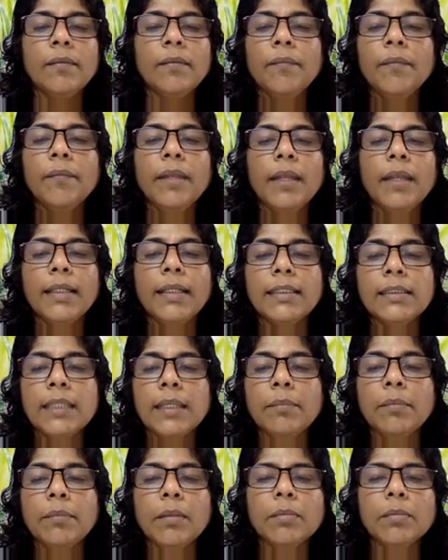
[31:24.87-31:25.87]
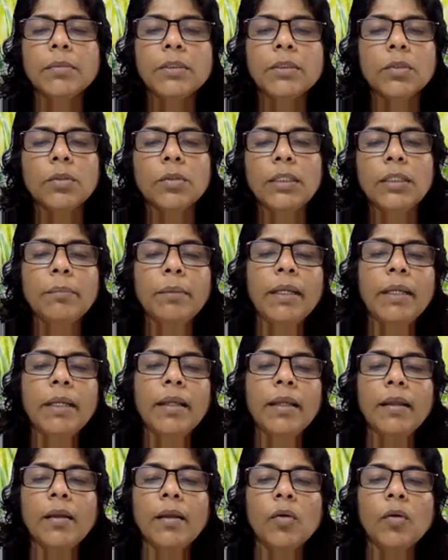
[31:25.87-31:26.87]
at the same time. So it
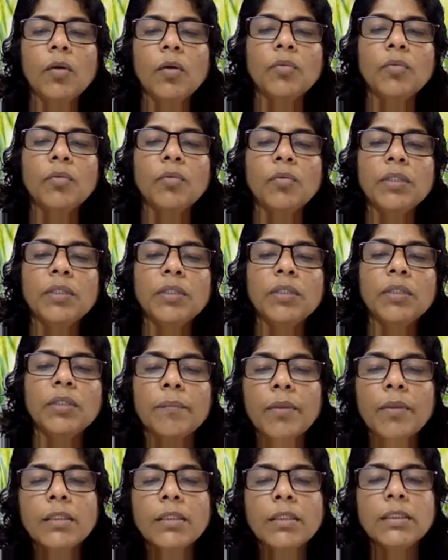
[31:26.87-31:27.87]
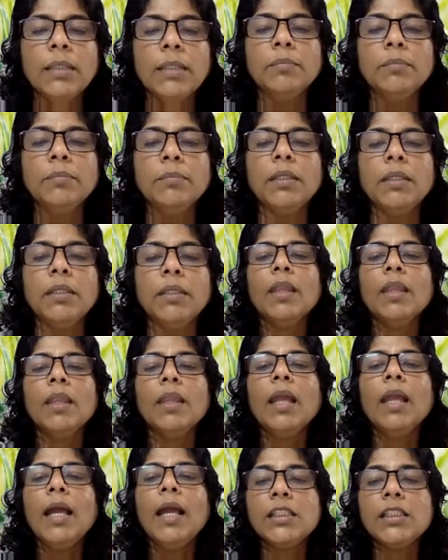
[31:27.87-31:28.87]
may go with the same thing.
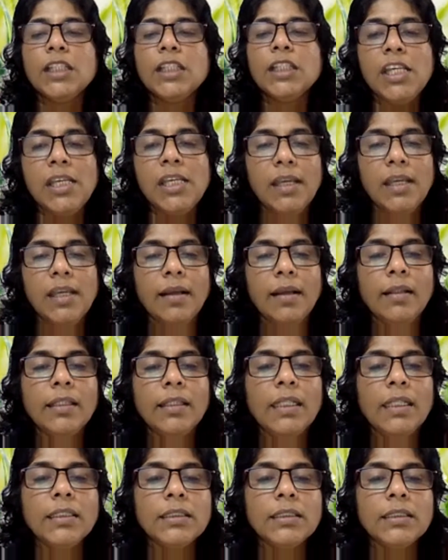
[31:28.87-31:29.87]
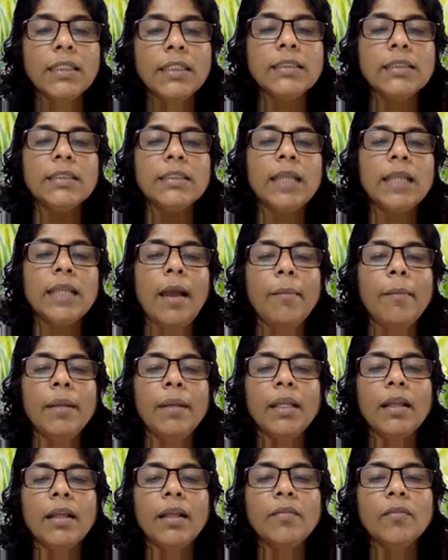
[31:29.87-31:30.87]
Actually here, these things, the
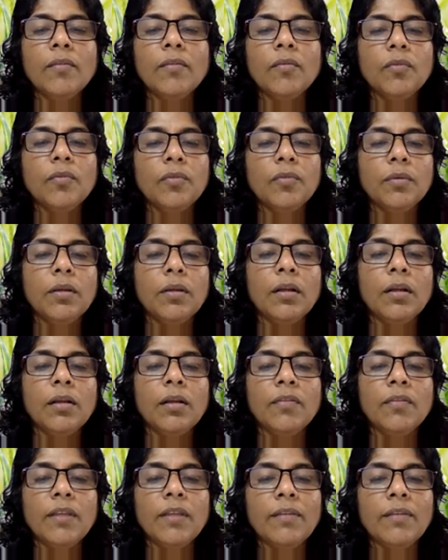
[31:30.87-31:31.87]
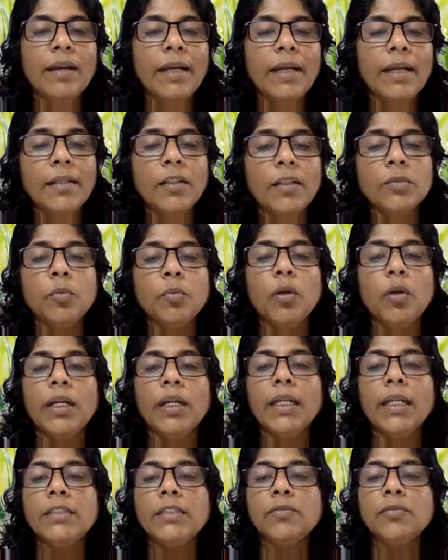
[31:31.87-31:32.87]
American for white
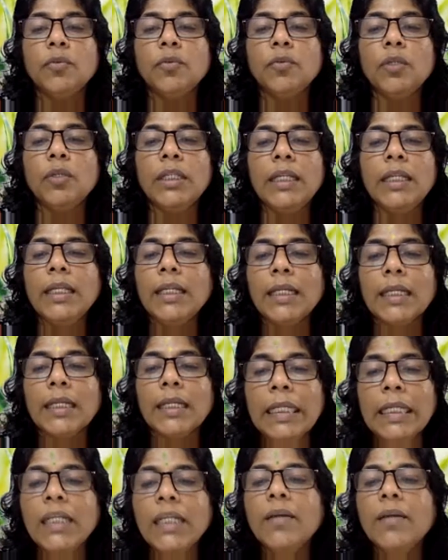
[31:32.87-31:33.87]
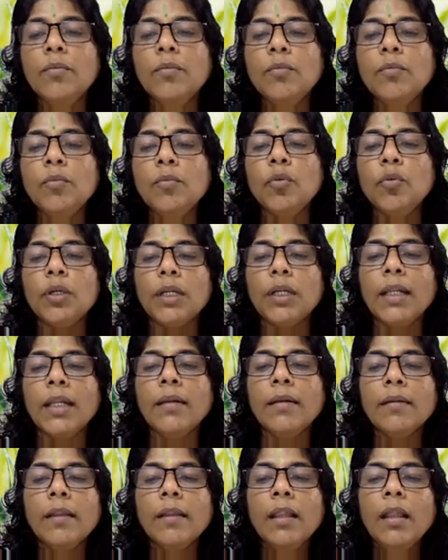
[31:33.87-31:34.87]
respondents, Foley, Reed,
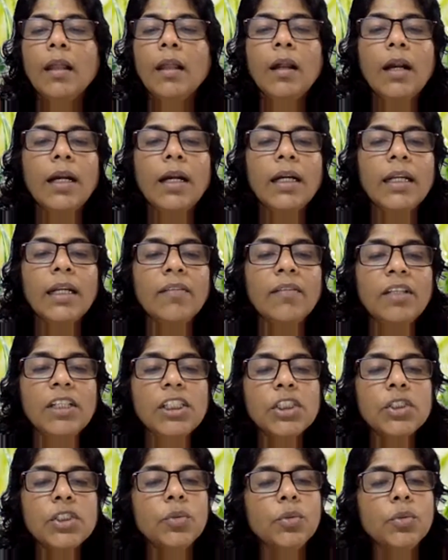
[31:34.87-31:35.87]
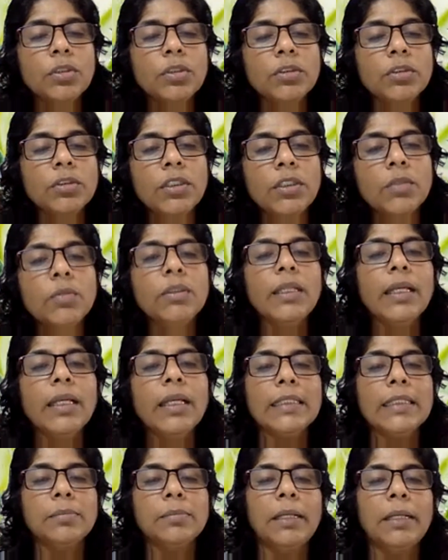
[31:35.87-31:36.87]
Neutron, and Devilish 2002, they
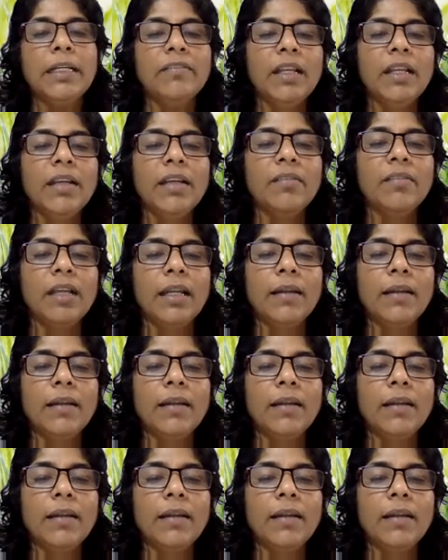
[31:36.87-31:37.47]
explained very well.